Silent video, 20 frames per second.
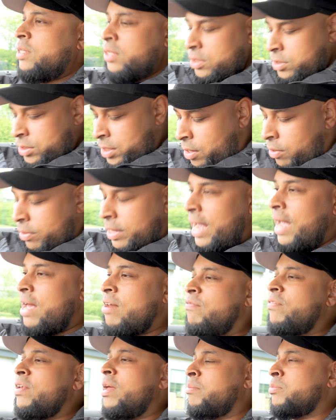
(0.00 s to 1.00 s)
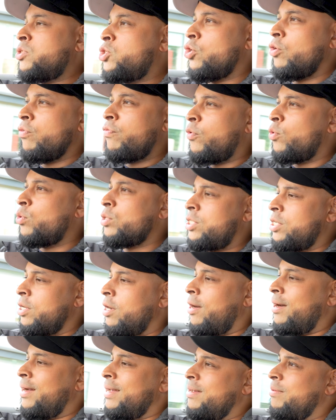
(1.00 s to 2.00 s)
So the NVM
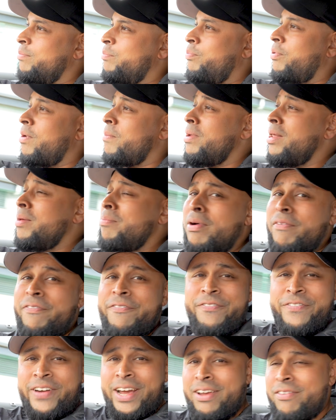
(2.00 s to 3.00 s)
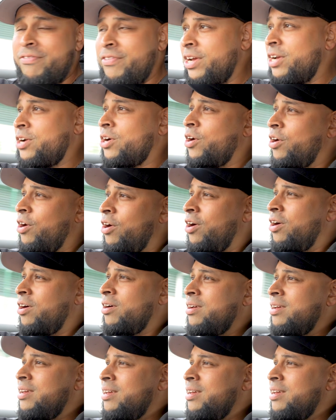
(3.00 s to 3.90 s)
240i, probably my favourite car